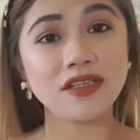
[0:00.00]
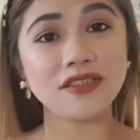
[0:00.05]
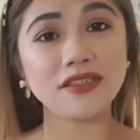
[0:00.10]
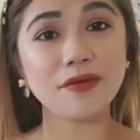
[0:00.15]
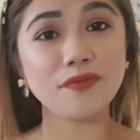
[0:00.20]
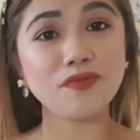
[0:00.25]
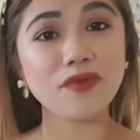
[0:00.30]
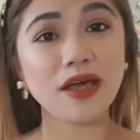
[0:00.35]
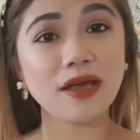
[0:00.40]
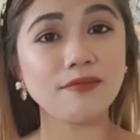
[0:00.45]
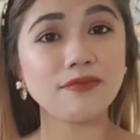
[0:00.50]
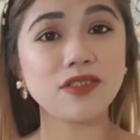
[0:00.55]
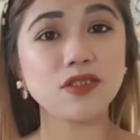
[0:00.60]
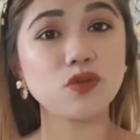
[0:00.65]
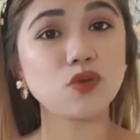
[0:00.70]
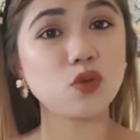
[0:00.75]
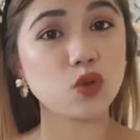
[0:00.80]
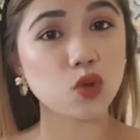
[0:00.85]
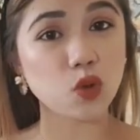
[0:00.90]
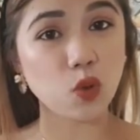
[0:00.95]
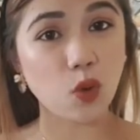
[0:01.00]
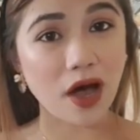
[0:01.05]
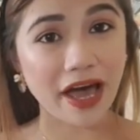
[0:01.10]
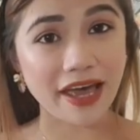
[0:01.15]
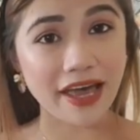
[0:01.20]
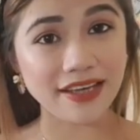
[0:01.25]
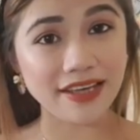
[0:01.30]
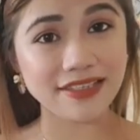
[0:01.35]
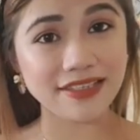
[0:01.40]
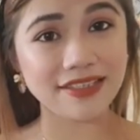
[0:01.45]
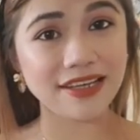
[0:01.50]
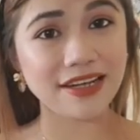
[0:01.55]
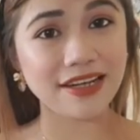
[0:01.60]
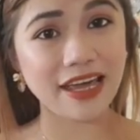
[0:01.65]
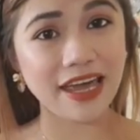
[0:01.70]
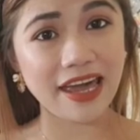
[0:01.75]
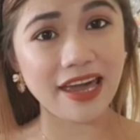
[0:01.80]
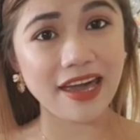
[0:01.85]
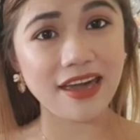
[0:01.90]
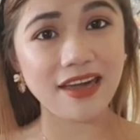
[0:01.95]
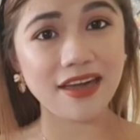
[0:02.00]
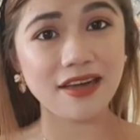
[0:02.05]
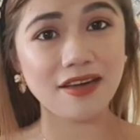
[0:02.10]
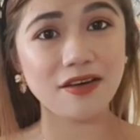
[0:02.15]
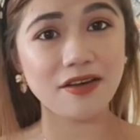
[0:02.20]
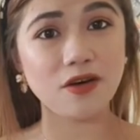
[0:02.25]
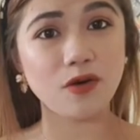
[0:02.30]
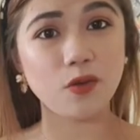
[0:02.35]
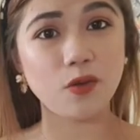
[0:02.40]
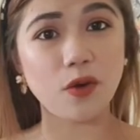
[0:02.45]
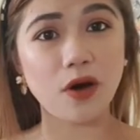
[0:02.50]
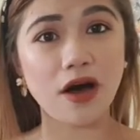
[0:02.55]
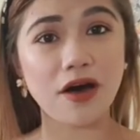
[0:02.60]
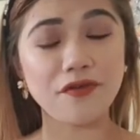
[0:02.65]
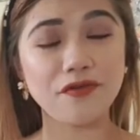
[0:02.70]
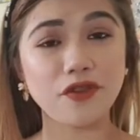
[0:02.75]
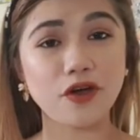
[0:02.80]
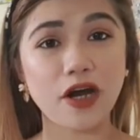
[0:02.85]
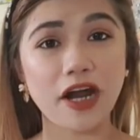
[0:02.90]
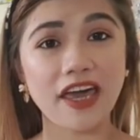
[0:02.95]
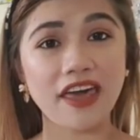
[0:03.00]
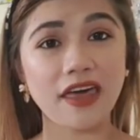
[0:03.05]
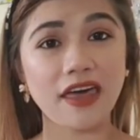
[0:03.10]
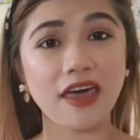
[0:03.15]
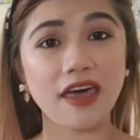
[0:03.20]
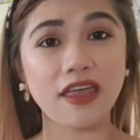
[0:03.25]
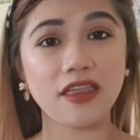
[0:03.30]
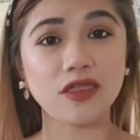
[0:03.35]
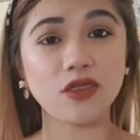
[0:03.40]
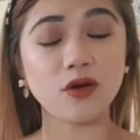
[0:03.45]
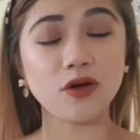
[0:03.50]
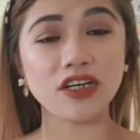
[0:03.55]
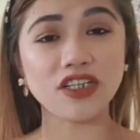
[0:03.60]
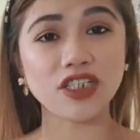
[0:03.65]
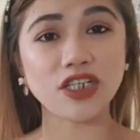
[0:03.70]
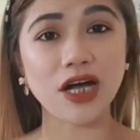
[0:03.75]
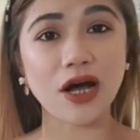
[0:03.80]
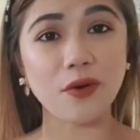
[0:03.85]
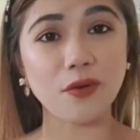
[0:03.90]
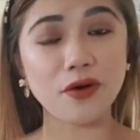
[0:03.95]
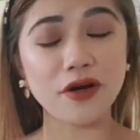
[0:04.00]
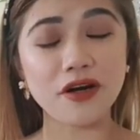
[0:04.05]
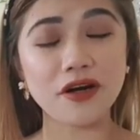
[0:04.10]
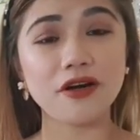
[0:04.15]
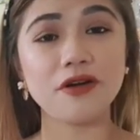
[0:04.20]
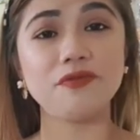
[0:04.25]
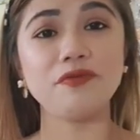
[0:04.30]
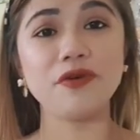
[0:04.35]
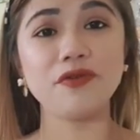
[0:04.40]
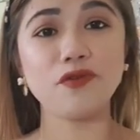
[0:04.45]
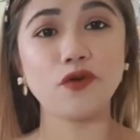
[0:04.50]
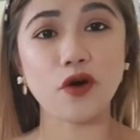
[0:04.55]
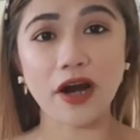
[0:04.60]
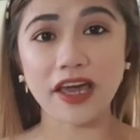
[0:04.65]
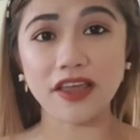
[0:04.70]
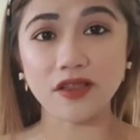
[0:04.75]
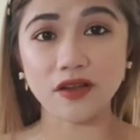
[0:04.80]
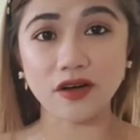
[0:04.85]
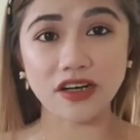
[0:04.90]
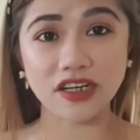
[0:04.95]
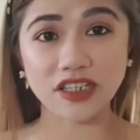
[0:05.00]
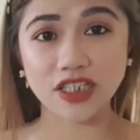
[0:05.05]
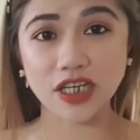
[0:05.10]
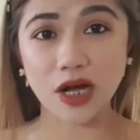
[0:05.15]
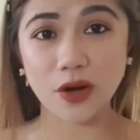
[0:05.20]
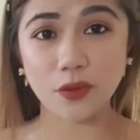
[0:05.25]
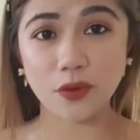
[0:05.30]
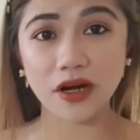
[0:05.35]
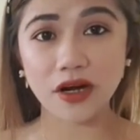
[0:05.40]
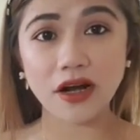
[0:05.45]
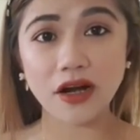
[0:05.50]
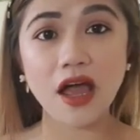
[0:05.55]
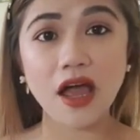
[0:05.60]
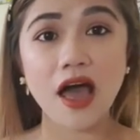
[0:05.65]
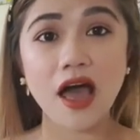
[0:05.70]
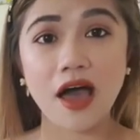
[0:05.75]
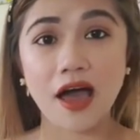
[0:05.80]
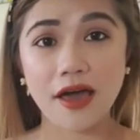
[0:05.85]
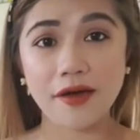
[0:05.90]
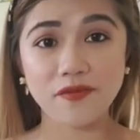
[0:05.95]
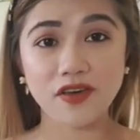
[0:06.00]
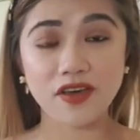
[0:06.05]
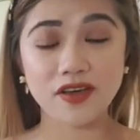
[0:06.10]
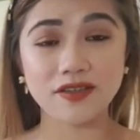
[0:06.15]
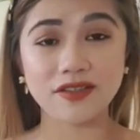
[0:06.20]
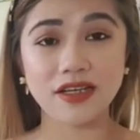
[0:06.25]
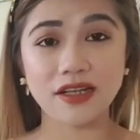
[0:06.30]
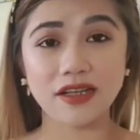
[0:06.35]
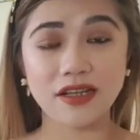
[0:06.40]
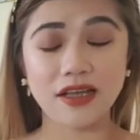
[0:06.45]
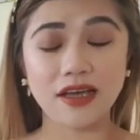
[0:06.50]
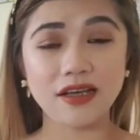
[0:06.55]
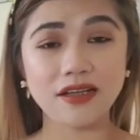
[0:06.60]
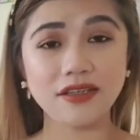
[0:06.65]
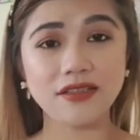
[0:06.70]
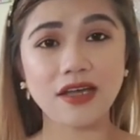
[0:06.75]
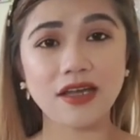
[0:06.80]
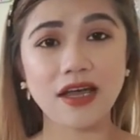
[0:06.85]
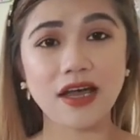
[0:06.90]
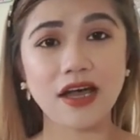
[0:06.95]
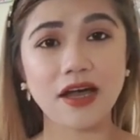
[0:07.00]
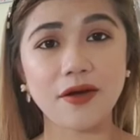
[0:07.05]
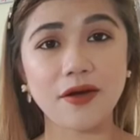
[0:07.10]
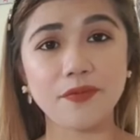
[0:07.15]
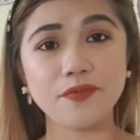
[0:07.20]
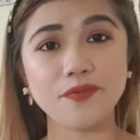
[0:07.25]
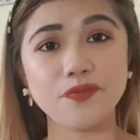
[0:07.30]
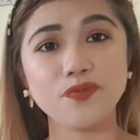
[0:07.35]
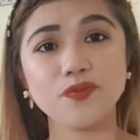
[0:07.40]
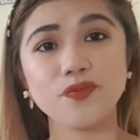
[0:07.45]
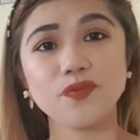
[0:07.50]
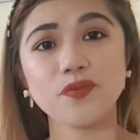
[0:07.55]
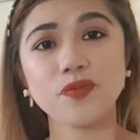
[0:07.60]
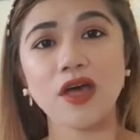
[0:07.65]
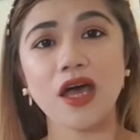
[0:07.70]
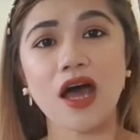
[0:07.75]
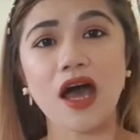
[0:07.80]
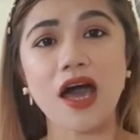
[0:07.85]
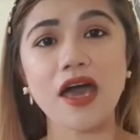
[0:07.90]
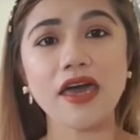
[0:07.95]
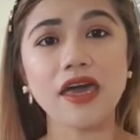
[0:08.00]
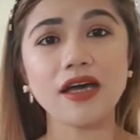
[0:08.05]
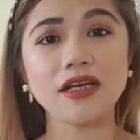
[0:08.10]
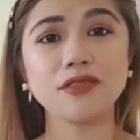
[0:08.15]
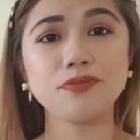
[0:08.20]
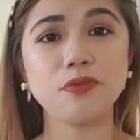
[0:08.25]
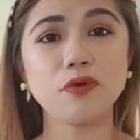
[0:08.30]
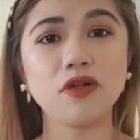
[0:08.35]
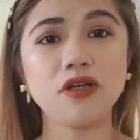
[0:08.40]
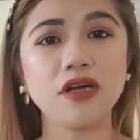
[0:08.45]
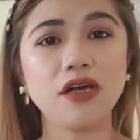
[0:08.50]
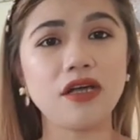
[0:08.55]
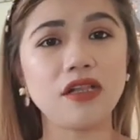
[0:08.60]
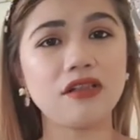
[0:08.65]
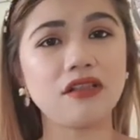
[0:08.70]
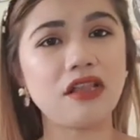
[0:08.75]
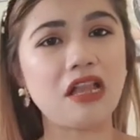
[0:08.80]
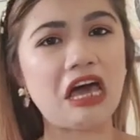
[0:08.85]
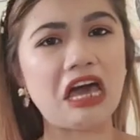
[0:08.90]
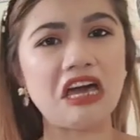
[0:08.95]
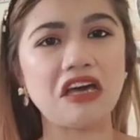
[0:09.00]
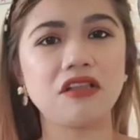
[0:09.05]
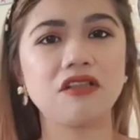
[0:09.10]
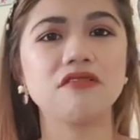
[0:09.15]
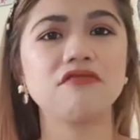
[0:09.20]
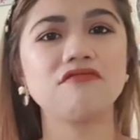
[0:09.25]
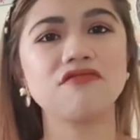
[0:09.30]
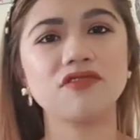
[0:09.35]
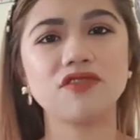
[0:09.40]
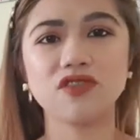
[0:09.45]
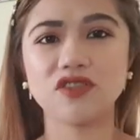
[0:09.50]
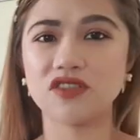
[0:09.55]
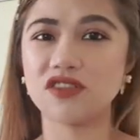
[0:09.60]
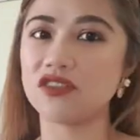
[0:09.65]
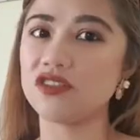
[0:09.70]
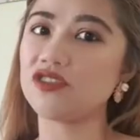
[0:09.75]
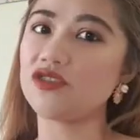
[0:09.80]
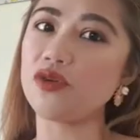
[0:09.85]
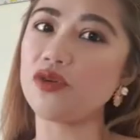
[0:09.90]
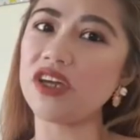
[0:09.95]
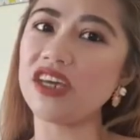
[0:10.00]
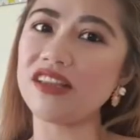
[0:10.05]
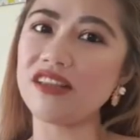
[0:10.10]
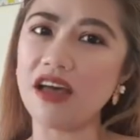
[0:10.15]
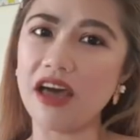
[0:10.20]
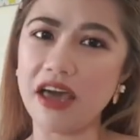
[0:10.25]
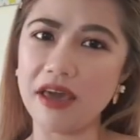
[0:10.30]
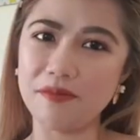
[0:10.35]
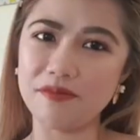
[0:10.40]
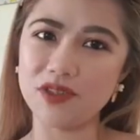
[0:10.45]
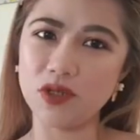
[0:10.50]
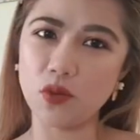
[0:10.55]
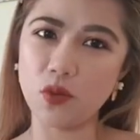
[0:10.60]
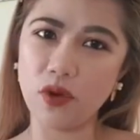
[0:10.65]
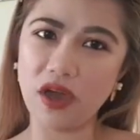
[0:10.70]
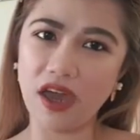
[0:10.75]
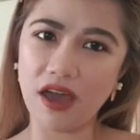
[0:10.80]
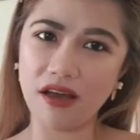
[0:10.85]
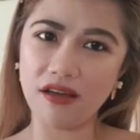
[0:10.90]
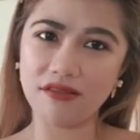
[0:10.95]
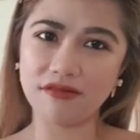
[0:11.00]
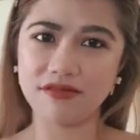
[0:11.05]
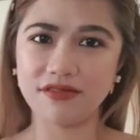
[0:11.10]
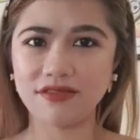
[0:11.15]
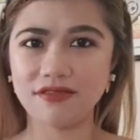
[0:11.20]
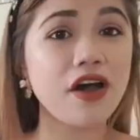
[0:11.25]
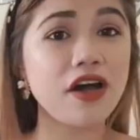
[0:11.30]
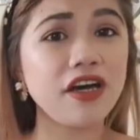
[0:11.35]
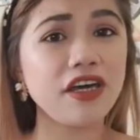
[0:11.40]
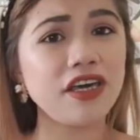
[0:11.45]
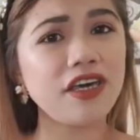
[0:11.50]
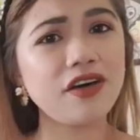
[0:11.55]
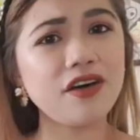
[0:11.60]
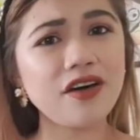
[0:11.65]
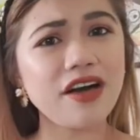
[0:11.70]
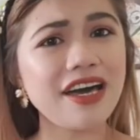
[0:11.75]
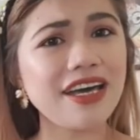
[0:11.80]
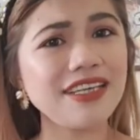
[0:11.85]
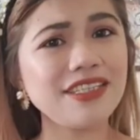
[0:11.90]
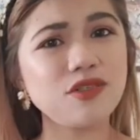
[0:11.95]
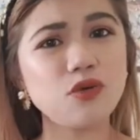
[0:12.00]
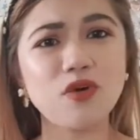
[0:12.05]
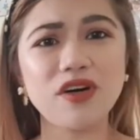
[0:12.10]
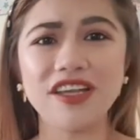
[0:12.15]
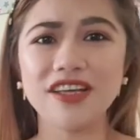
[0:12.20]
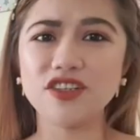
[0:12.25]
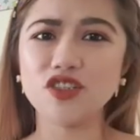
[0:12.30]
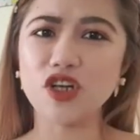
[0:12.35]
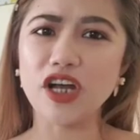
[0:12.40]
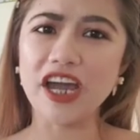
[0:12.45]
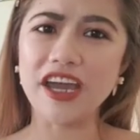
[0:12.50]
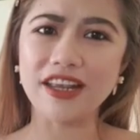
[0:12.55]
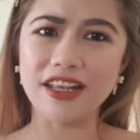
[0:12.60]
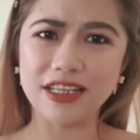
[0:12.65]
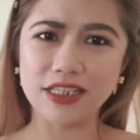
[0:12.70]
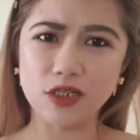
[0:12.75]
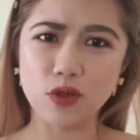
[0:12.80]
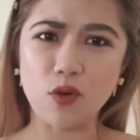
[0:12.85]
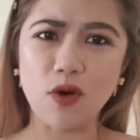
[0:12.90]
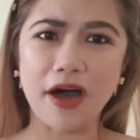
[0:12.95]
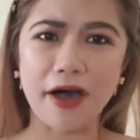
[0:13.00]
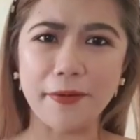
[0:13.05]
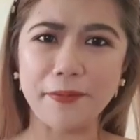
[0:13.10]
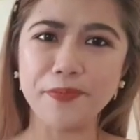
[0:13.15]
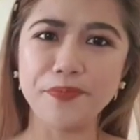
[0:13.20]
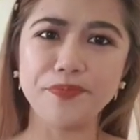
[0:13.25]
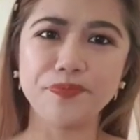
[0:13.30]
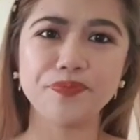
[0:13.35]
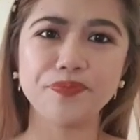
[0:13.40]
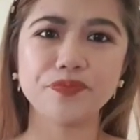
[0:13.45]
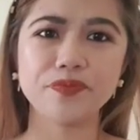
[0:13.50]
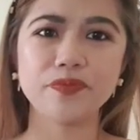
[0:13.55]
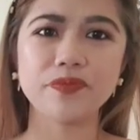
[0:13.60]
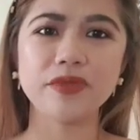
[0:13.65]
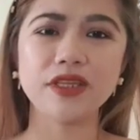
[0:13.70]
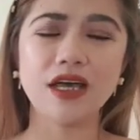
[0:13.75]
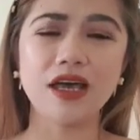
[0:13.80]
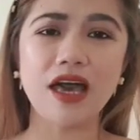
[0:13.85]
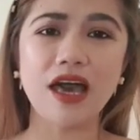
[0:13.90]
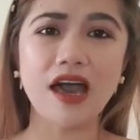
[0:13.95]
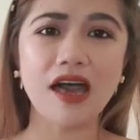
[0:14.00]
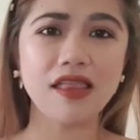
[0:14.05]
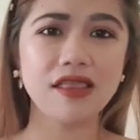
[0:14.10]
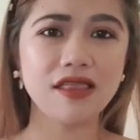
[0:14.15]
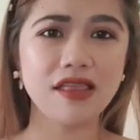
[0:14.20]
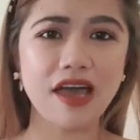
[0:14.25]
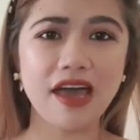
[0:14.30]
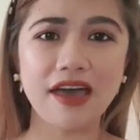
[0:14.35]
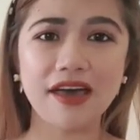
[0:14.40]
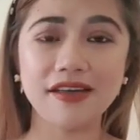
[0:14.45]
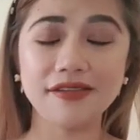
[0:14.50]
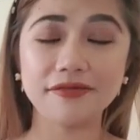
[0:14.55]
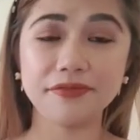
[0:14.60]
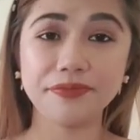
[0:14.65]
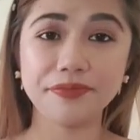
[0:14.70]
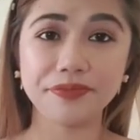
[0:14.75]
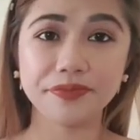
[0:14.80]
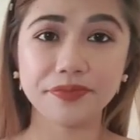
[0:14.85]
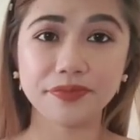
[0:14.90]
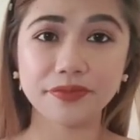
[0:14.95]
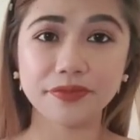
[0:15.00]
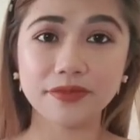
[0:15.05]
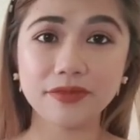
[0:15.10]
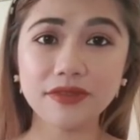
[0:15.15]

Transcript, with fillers: sometimes twice a day. After I took a shower or before I took a shower, I'm using this. I exfoliate like 3 times a week. You guys wanna try this one? And then